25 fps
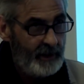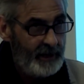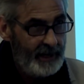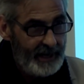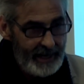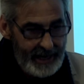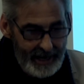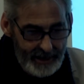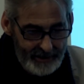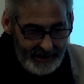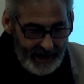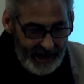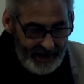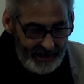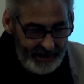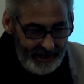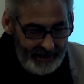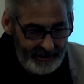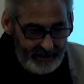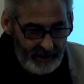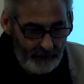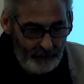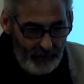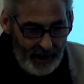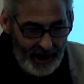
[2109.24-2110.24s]
Here then
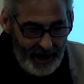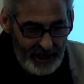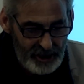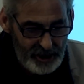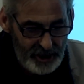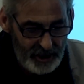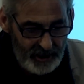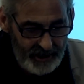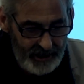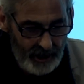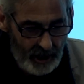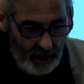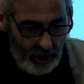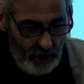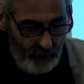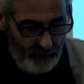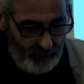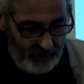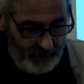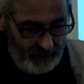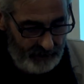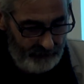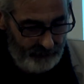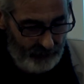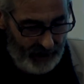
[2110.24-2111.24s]
is the partially
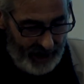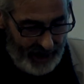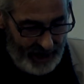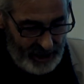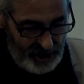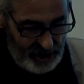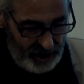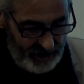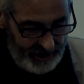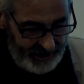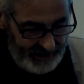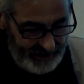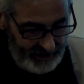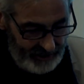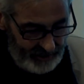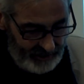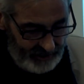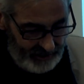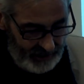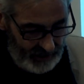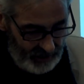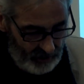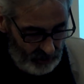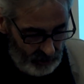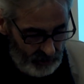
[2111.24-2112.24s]
open, partially
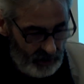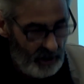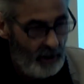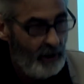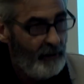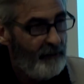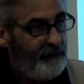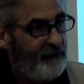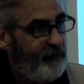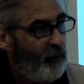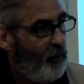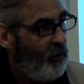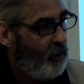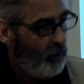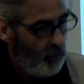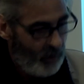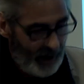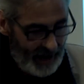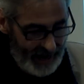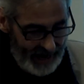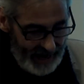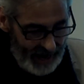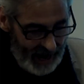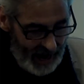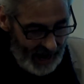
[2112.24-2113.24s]
concealed,
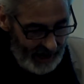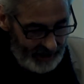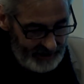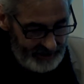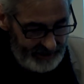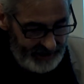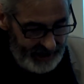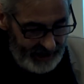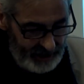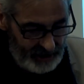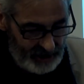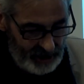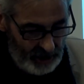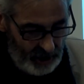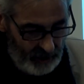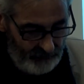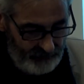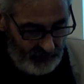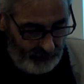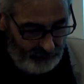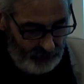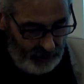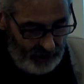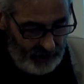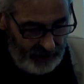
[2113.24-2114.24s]
four-way architecture of
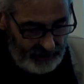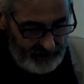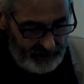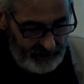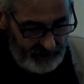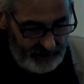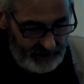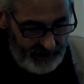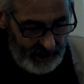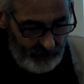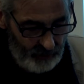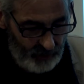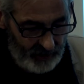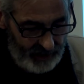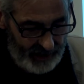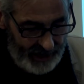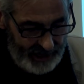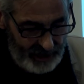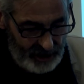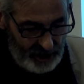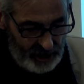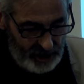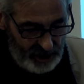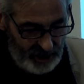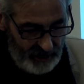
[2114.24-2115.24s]
the persons and
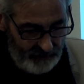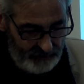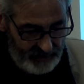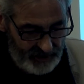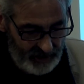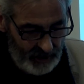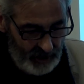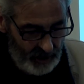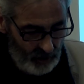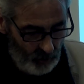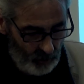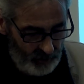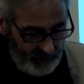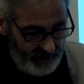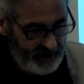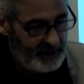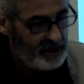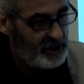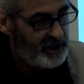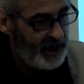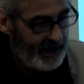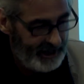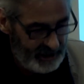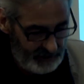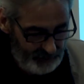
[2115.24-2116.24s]
relationships within
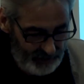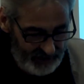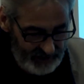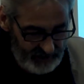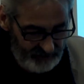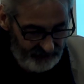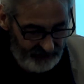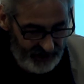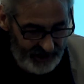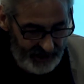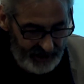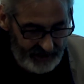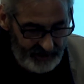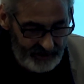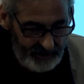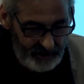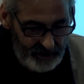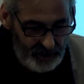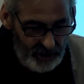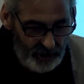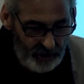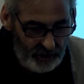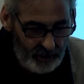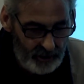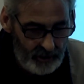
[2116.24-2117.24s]
Shakespeare's Phoenix and
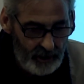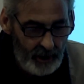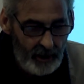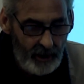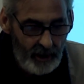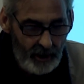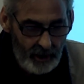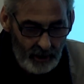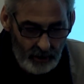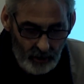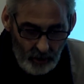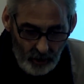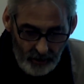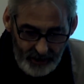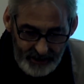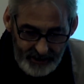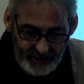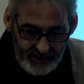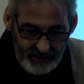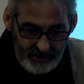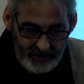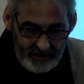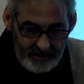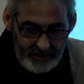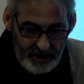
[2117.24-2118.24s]
Turtle according
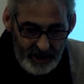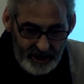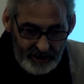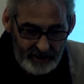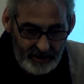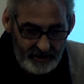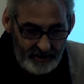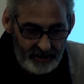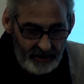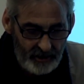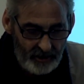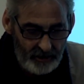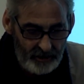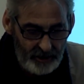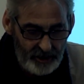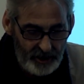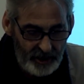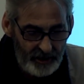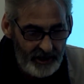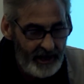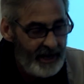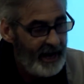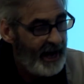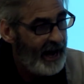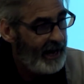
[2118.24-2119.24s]
to the suggested
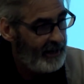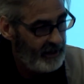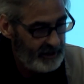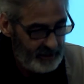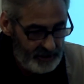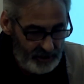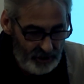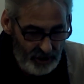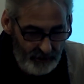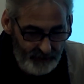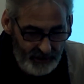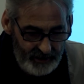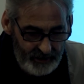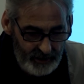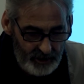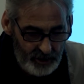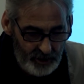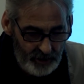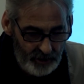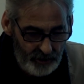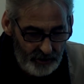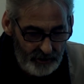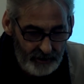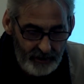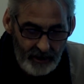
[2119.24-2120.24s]
solution and assuming the
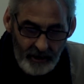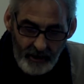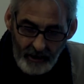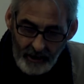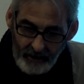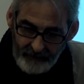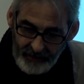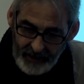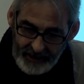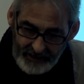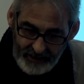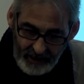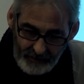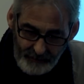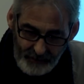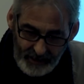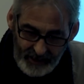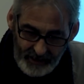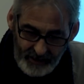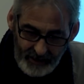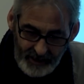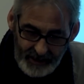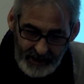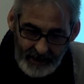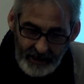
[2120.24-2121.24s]
truth of these
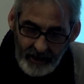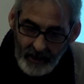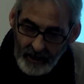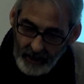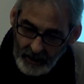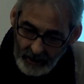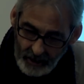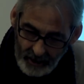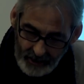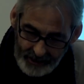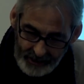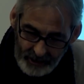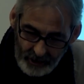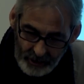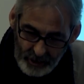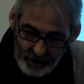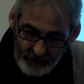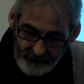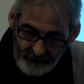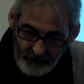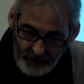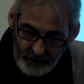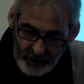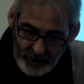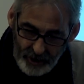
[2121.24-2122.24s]
admittedly highly
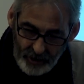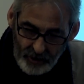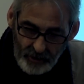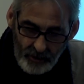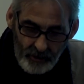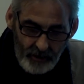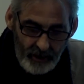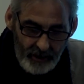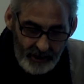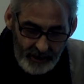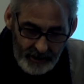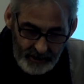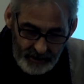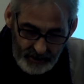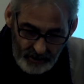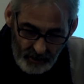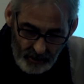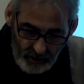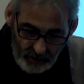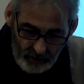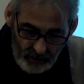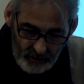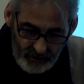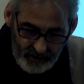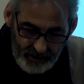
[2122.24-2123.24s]
controversial
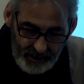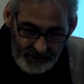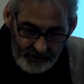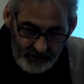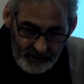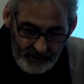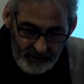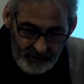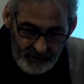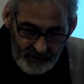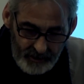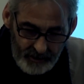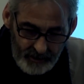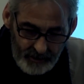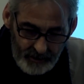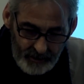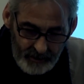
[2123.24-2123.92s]
historical secrets.